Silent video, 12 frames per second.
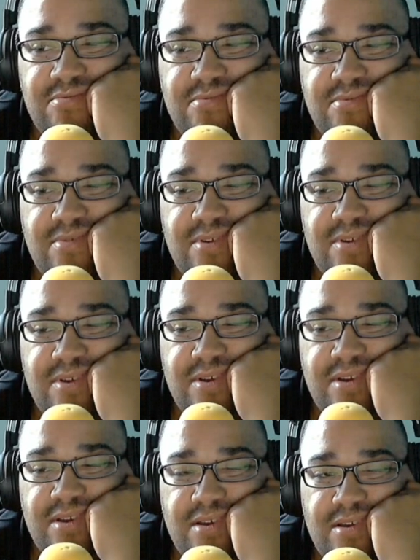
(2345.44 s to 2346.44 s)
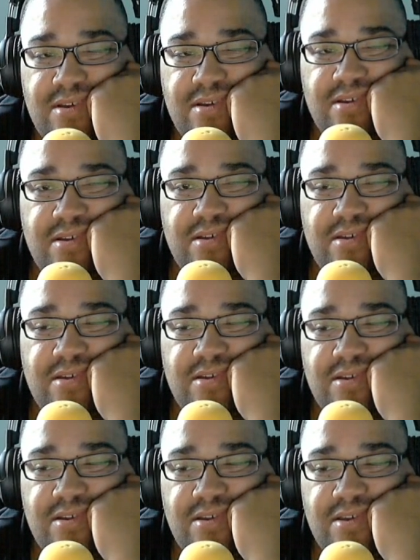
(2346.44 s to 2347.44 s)

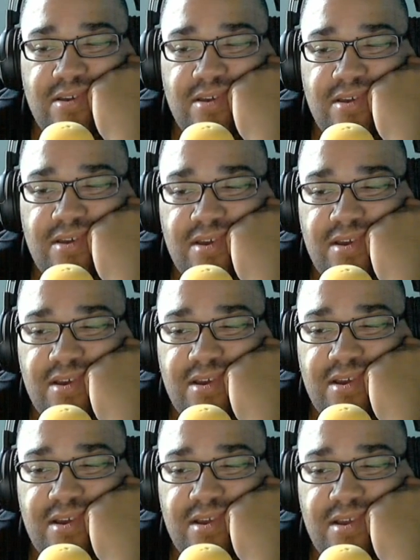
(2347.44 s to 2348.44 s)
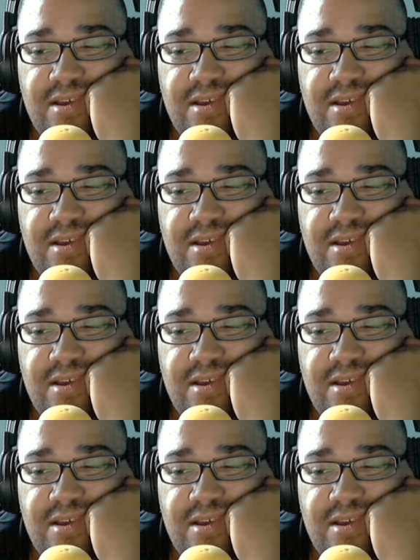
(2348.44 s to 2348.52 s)
[no speech]